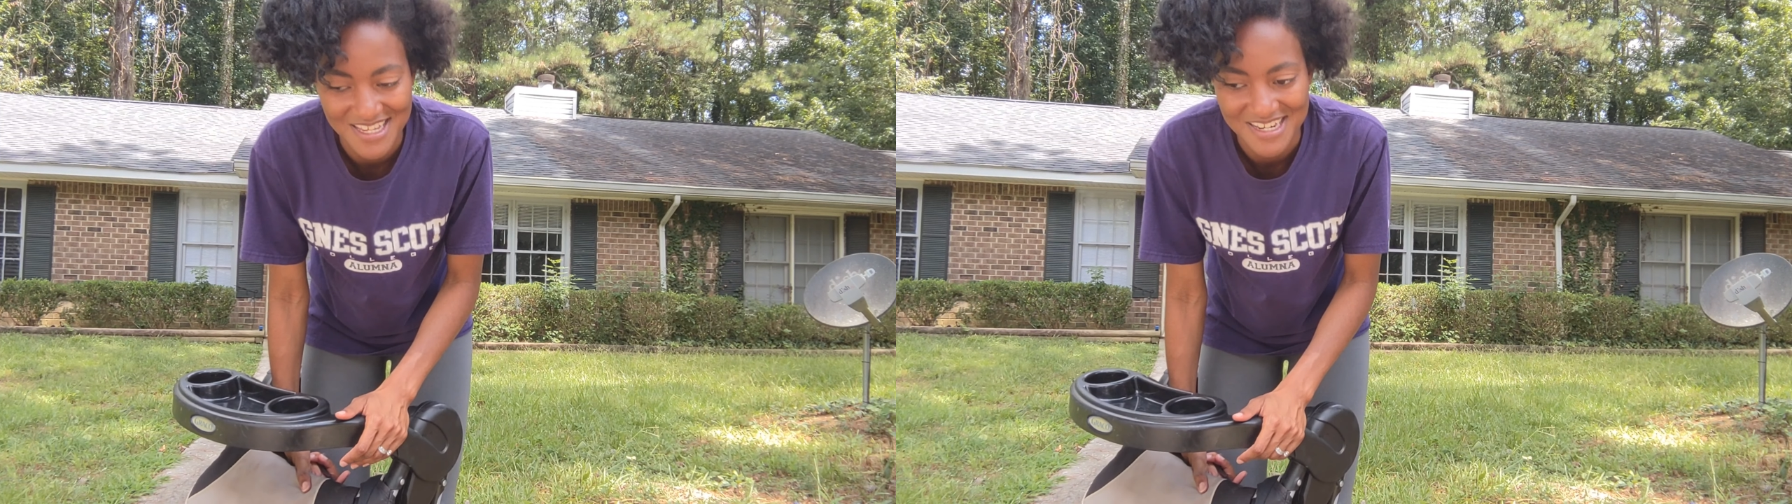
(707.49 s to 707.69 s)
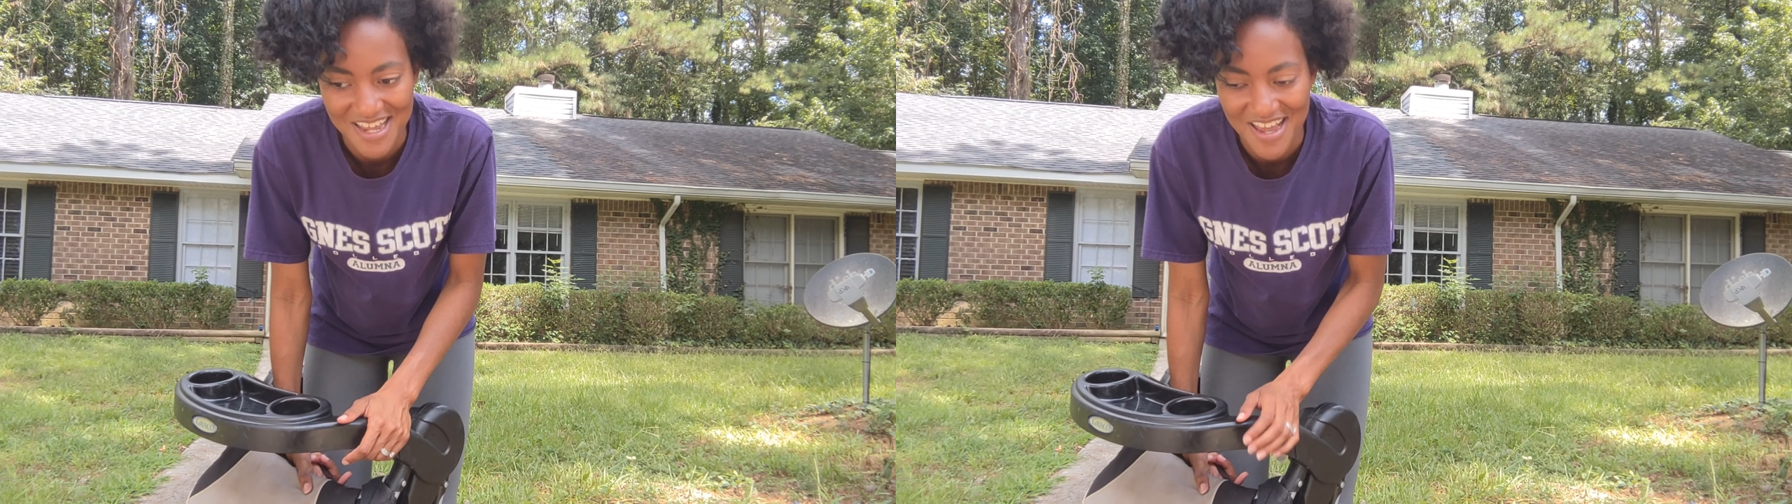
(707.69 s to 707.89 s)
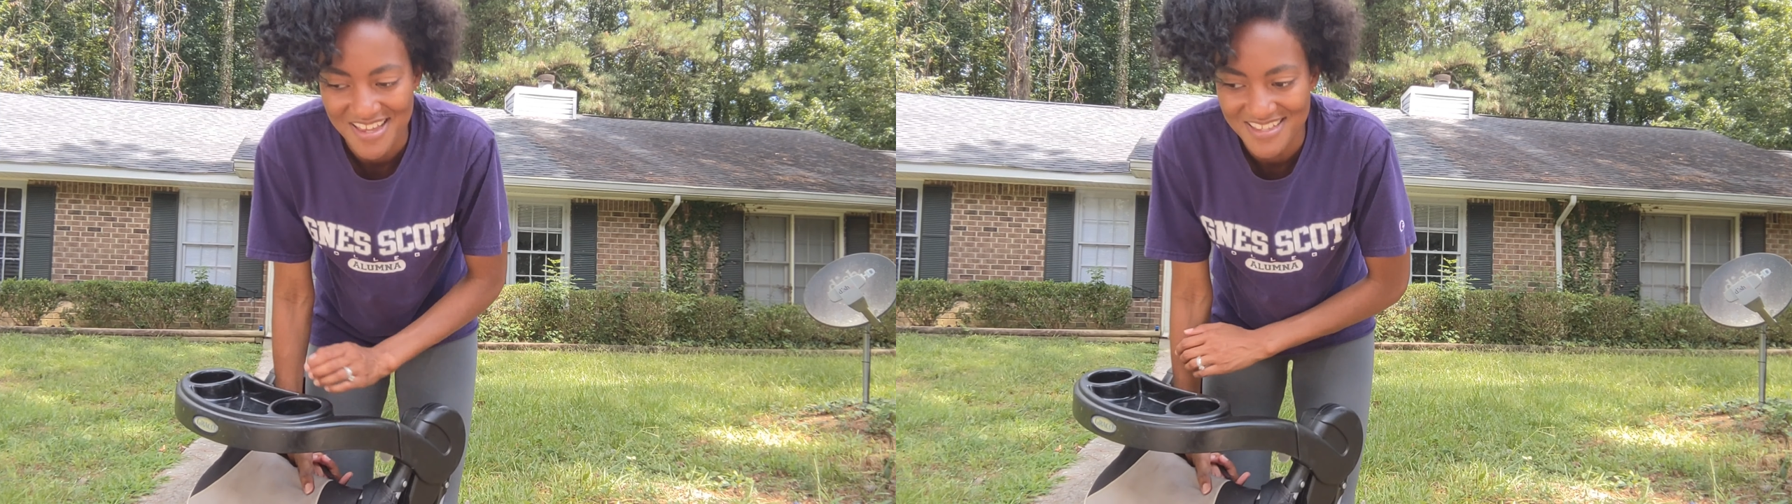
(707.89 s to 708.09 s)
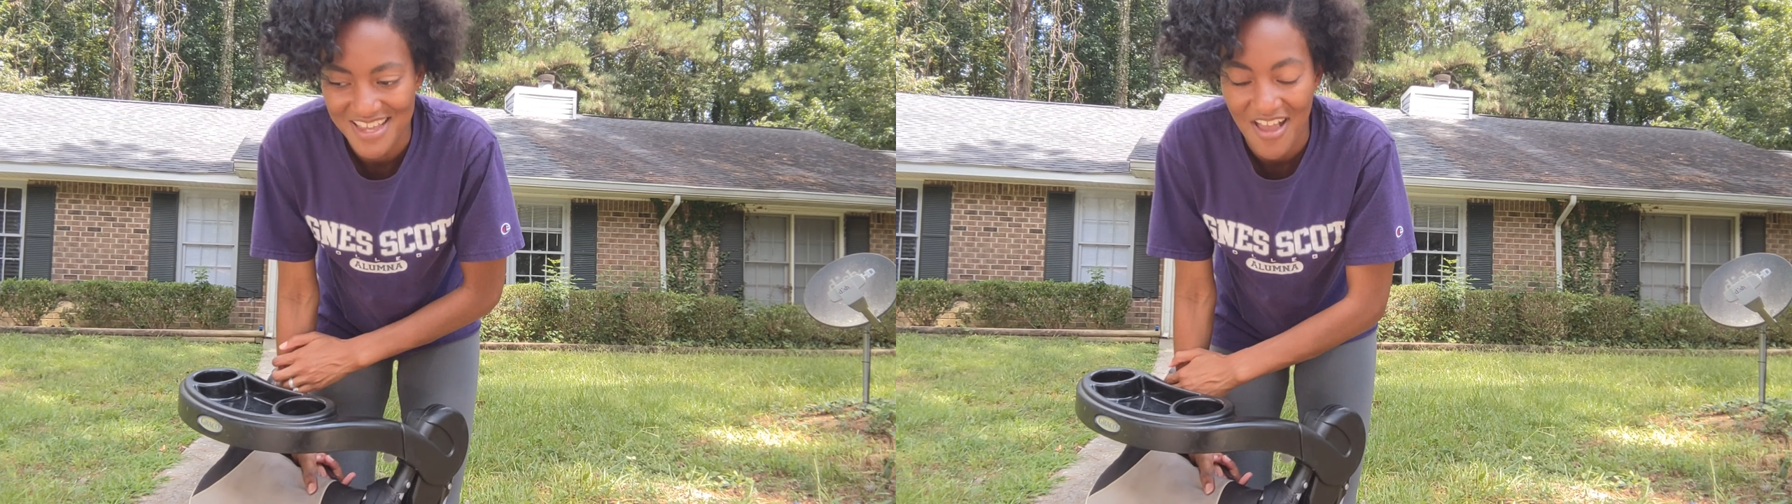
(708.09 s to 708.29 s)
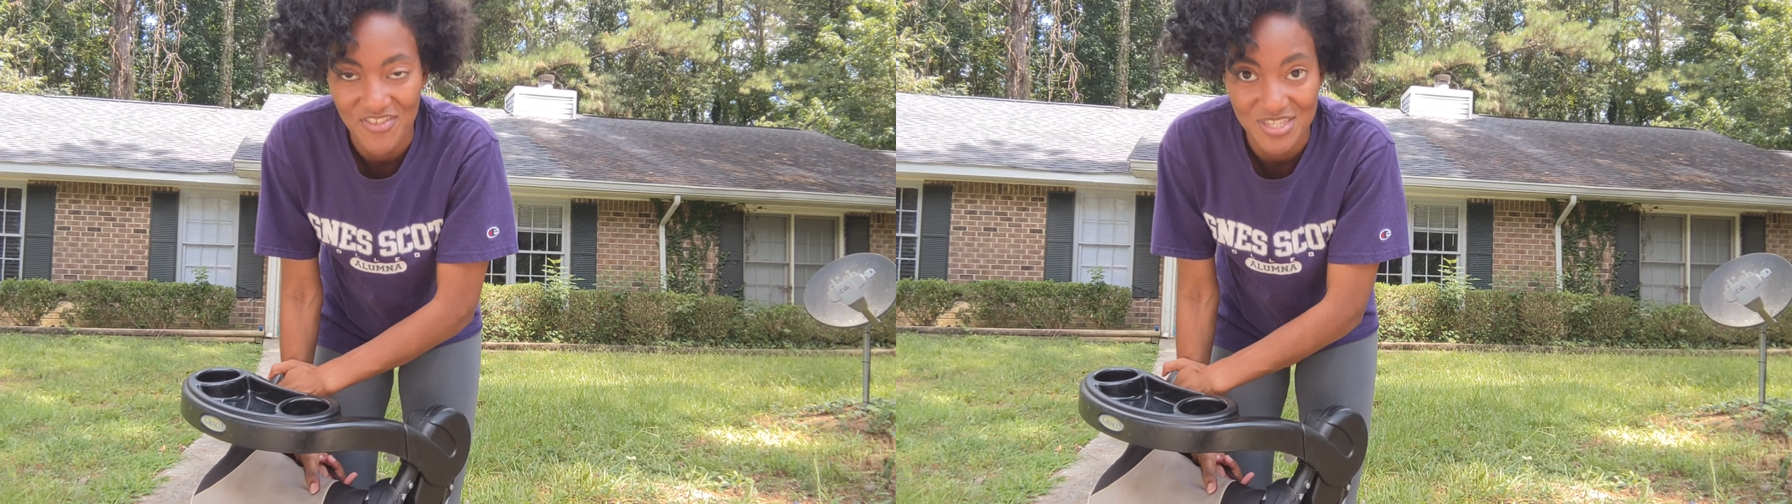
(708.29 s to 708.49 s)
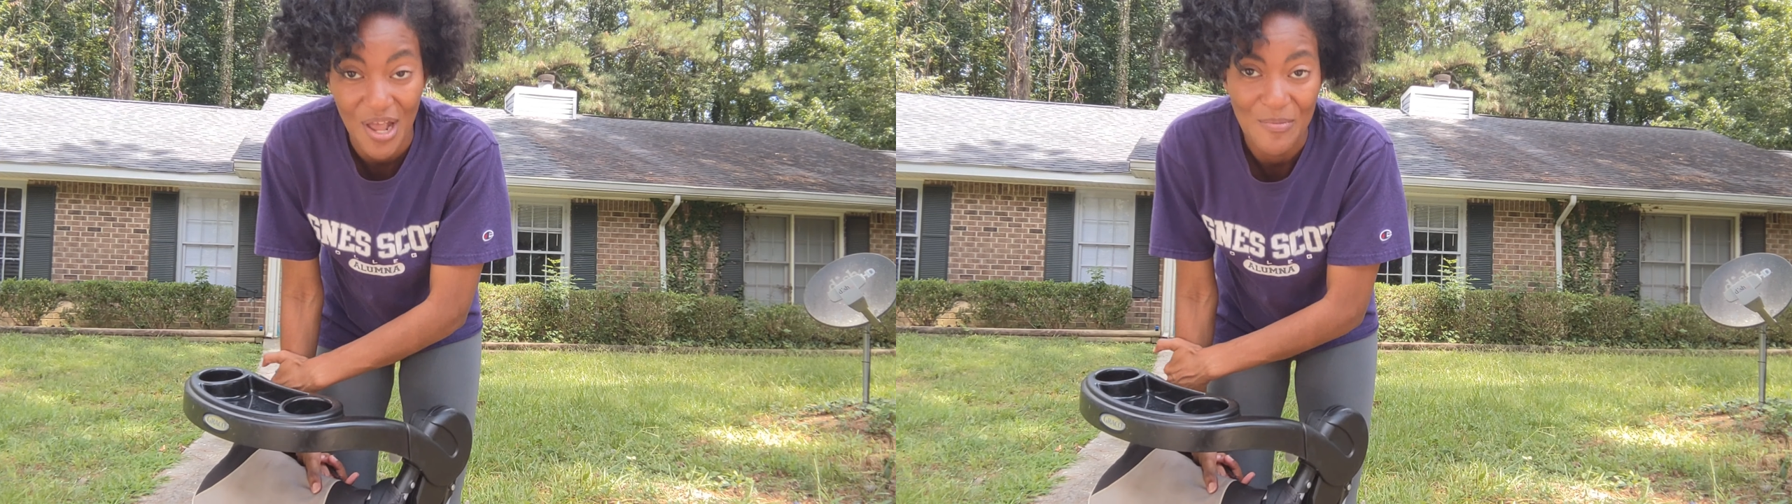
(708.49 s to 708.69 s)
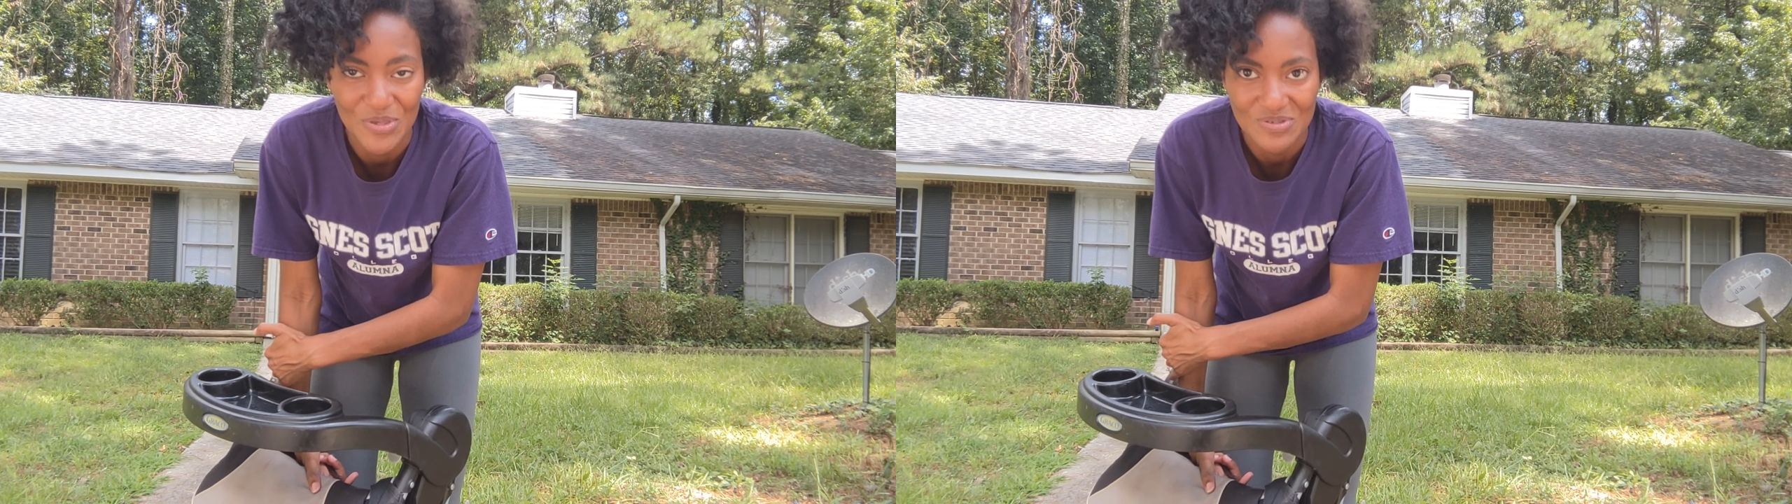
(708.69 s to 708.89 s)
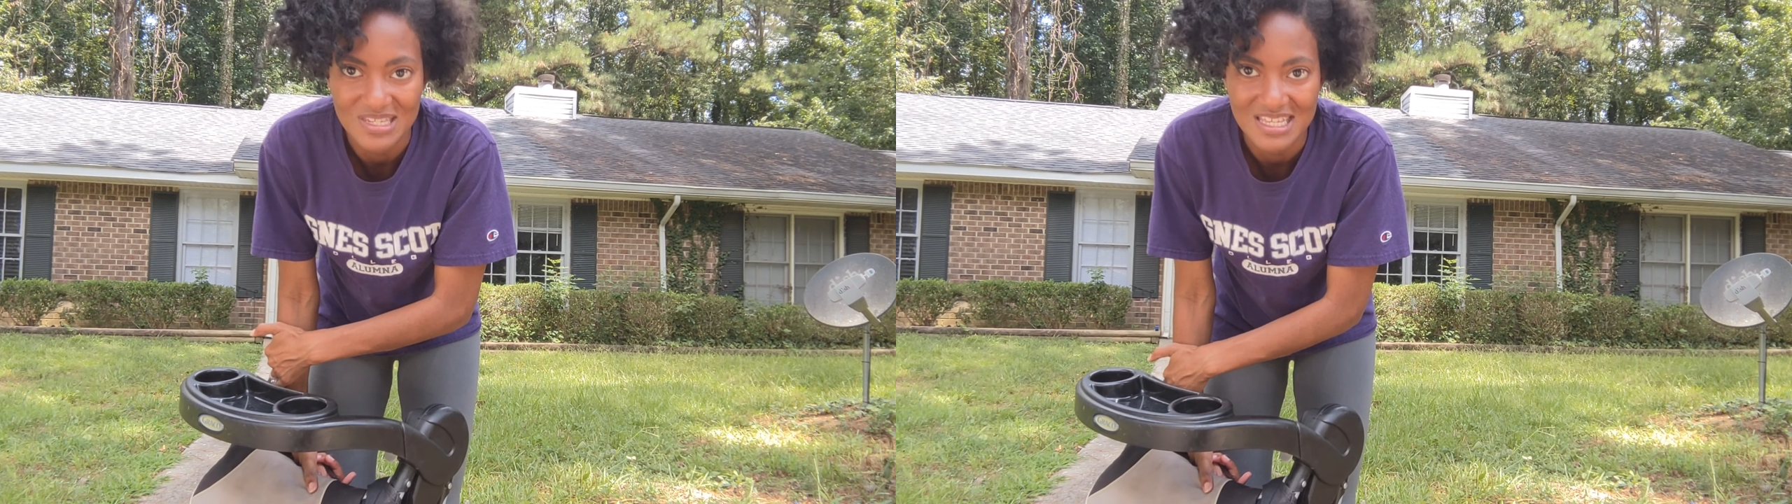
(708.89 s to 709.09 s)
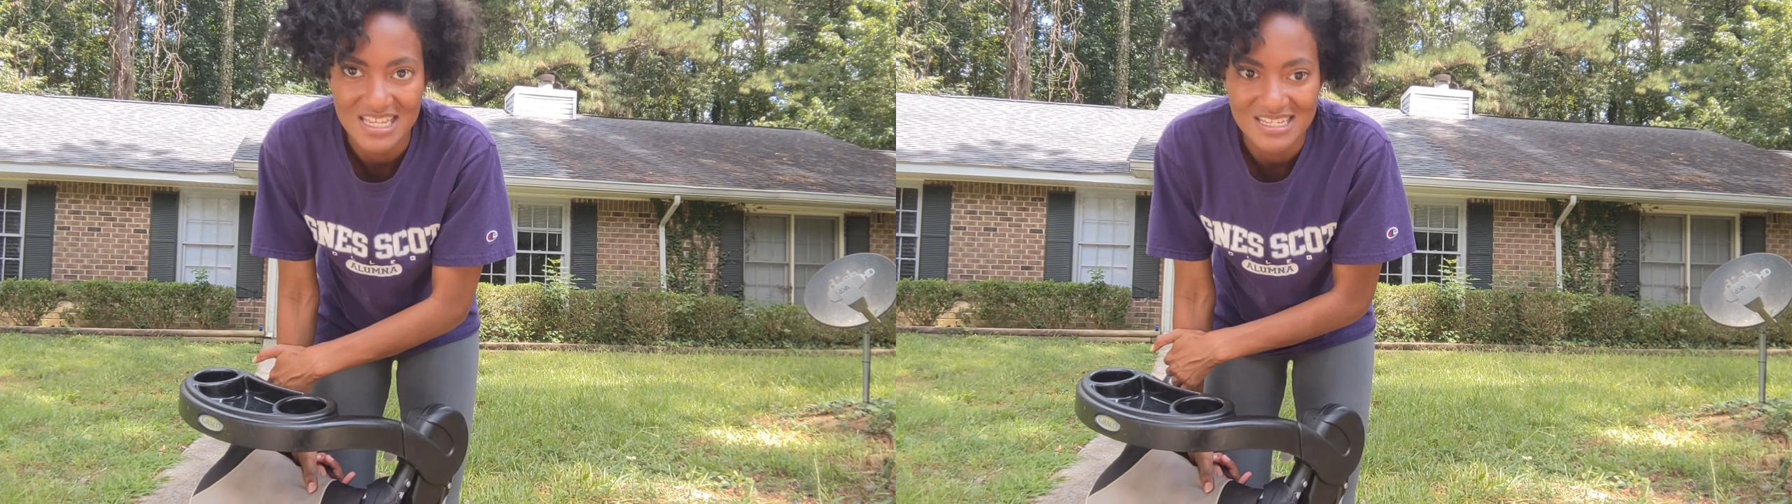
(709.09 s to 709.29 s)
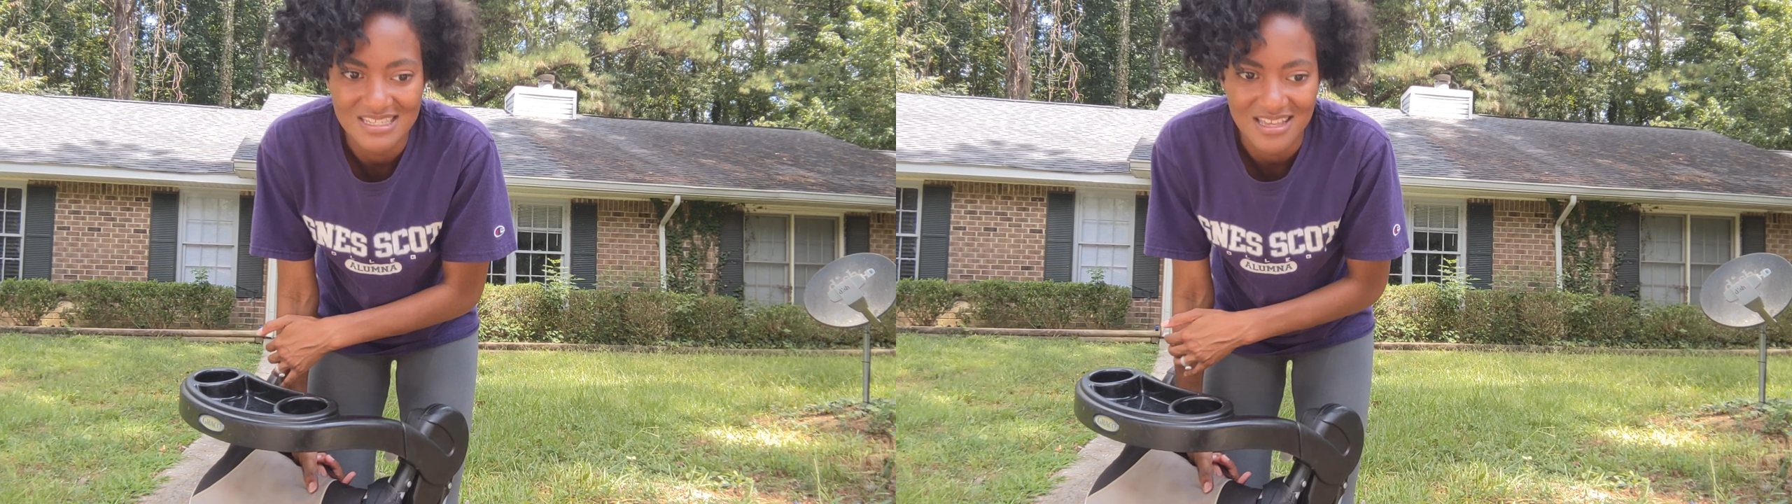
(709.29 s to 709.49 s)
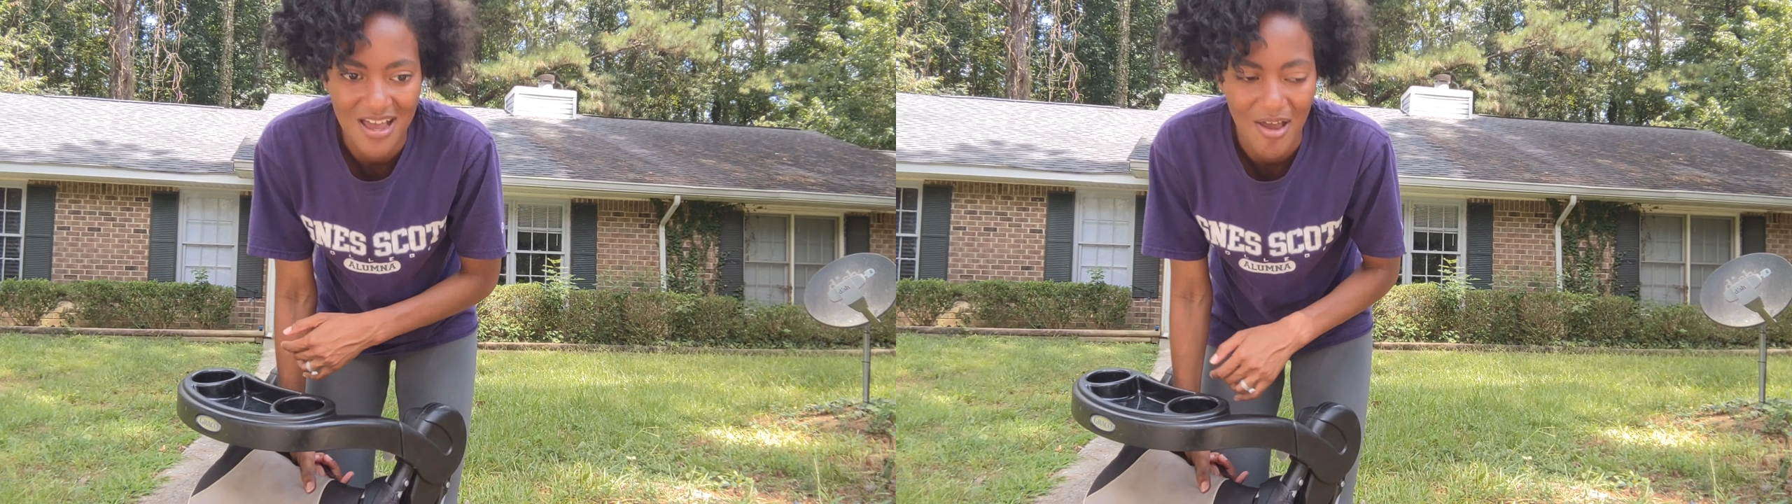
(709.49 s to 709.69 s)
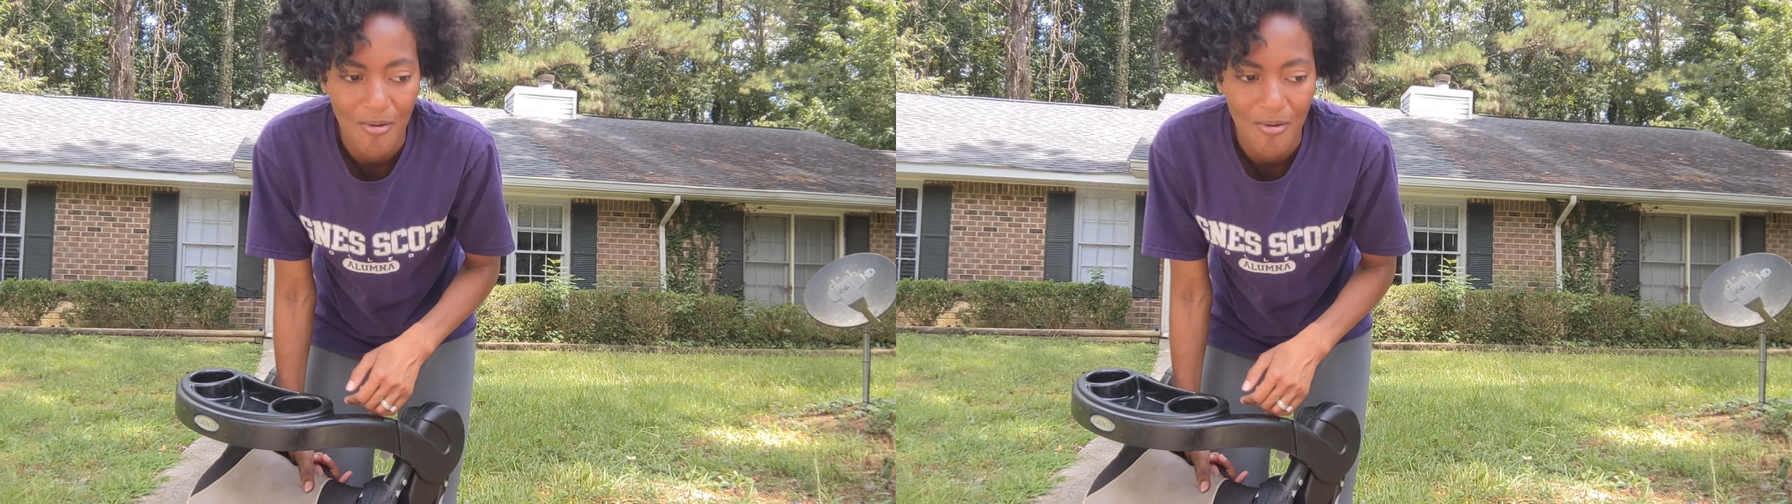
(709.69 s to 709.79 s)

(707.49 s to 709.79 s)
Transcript: to have to stop using this,